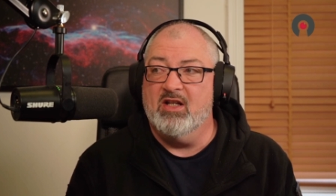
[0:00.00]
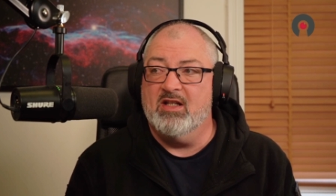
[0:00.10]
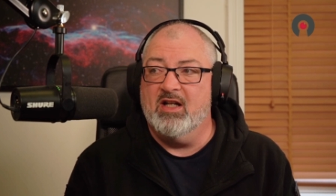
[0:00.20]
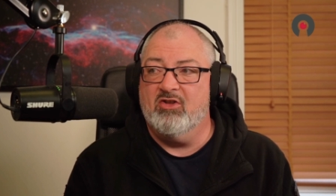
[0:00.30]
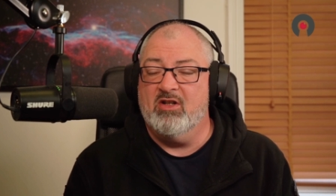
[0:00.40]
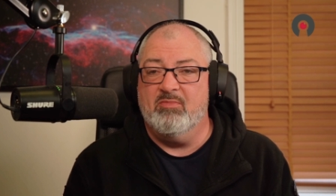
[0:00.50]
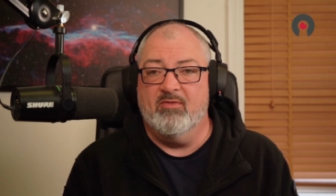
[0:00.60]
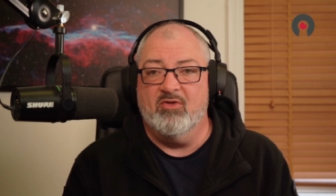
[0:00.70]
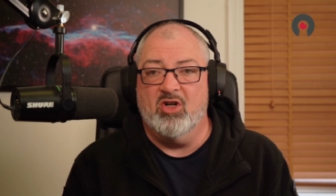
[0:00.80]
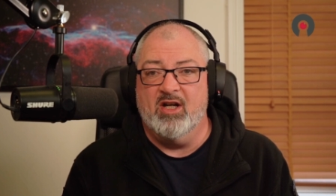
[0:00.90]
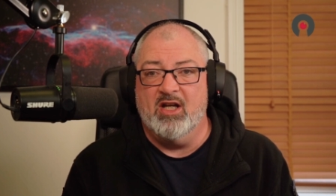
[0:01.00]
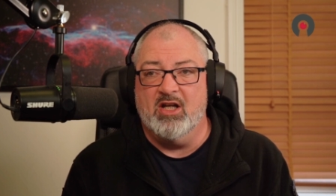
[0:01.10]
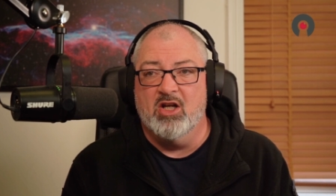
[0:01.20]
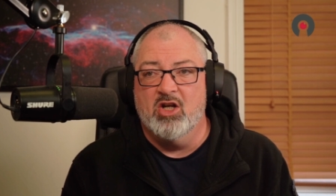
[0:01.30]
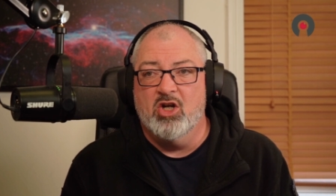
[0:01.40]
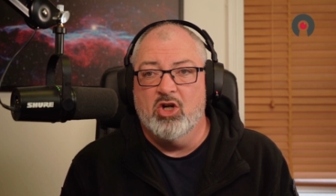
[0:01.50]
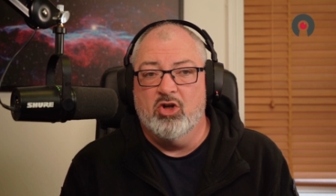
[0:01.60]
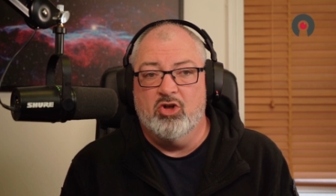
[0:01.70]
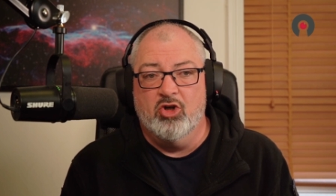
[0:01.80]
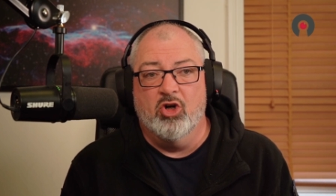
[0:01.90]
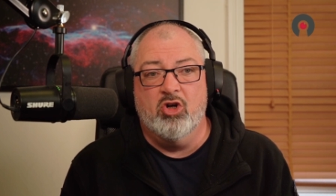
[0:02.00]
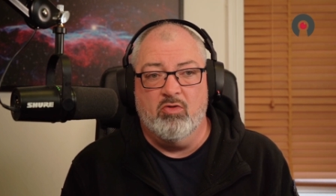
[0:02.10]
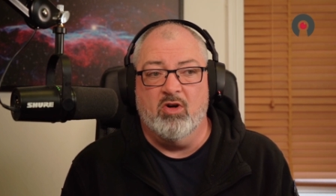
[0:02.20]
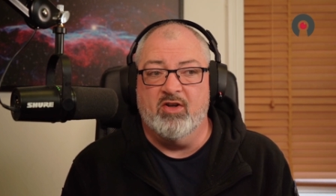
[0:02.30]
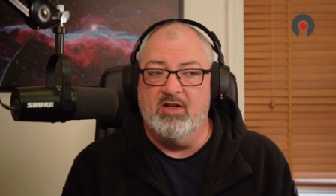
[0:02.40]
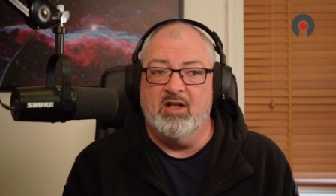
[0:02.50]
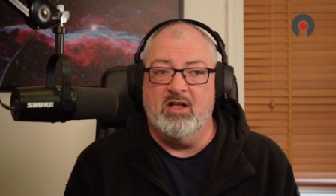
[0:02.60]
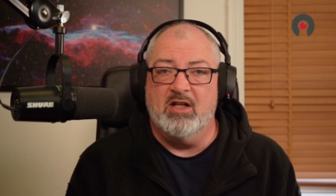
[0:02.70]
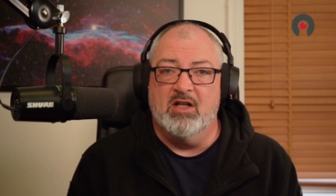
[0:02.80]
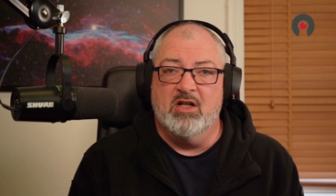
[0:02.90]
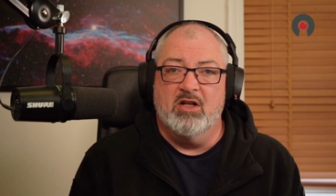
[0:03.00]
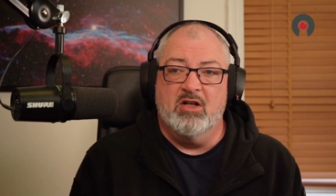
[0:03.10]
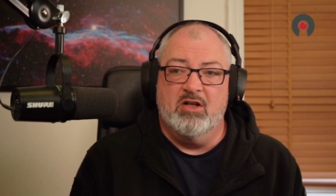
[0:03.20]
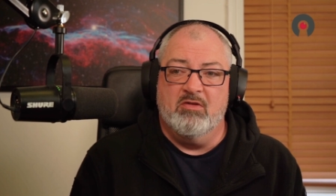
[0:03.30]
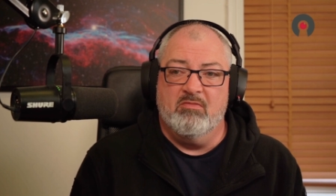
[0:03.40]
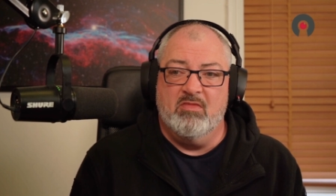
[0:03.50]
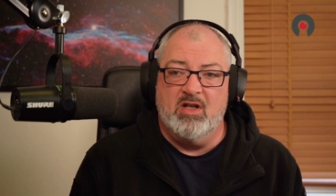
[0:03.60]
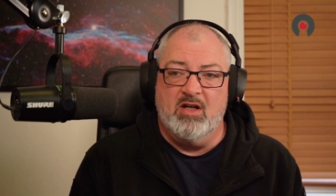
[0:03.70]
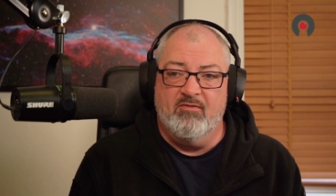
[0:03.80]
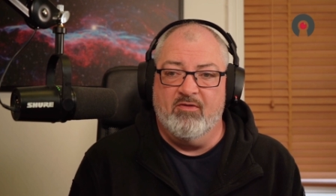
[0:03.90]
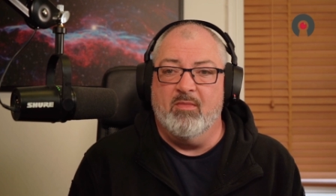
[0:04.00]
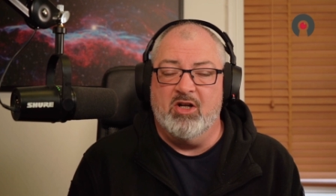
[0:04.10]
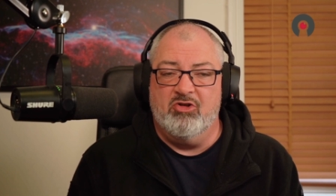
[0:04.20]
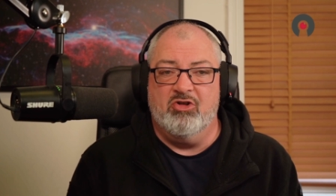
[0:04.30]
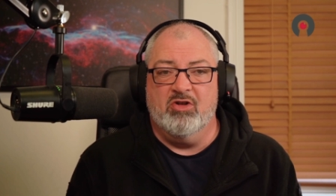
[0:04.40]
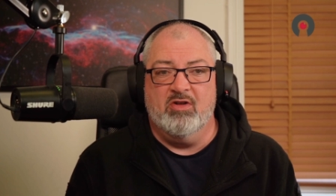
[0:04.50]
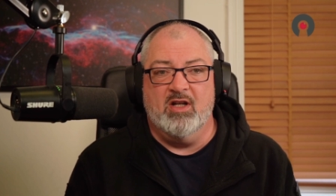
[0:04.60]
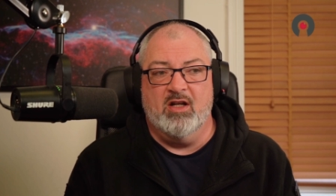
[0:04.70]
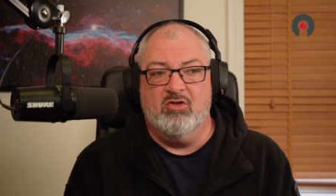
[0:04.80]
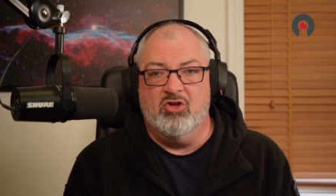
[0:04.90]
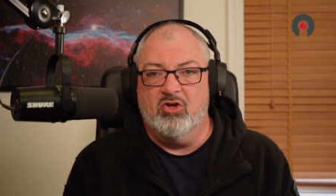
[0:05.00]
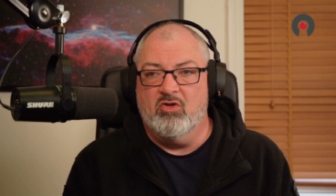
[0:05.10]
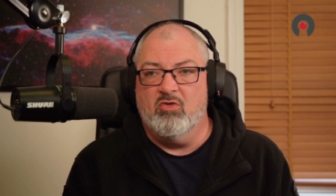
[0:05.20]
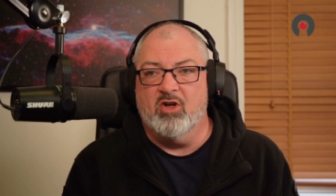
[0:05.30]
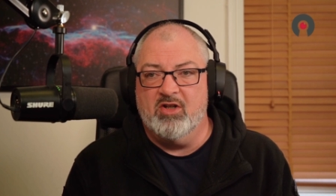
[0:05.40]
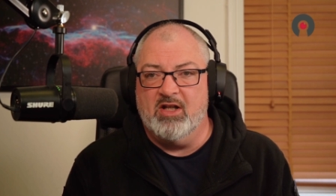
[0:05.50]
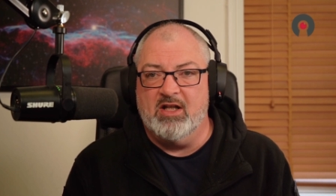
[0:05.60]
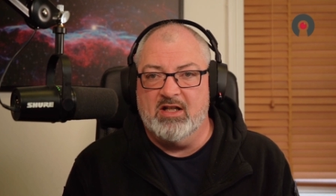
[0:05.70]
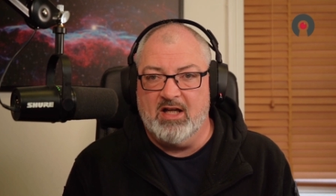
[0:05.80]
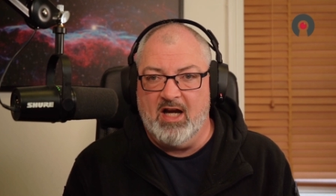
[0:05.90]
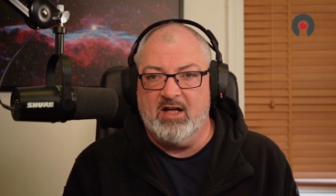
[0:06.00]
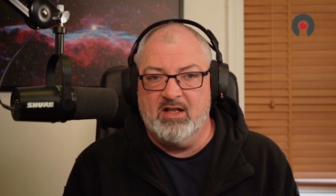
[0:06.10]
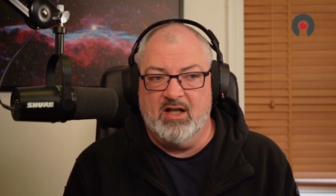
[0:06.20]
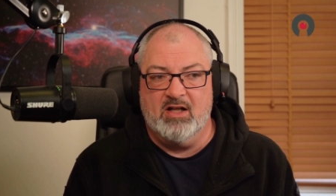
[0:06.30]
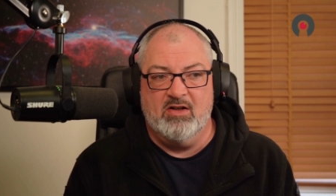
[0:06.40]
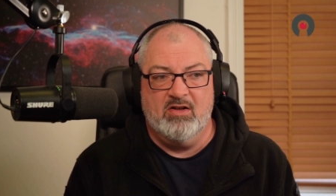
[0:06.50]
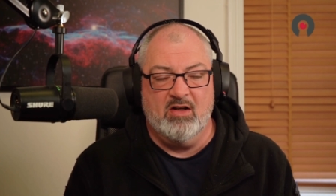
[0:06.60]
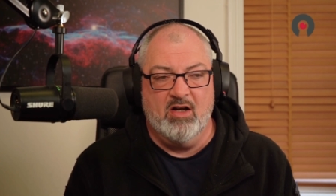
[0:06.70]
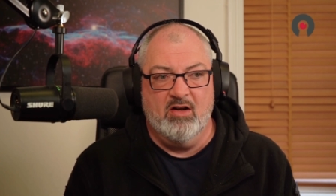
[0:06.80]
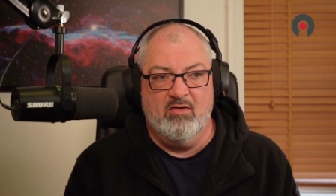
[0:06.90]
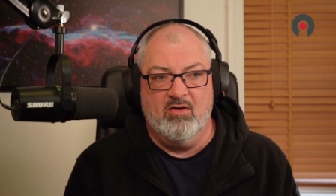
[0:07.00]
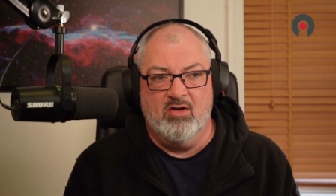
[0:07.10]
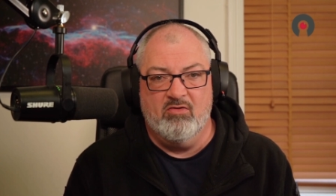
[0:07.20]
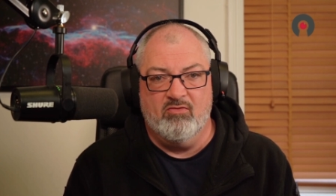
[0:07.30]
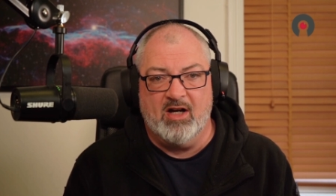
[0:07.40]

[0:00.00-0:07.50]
It's actually providing good quality information and good quality tactics and and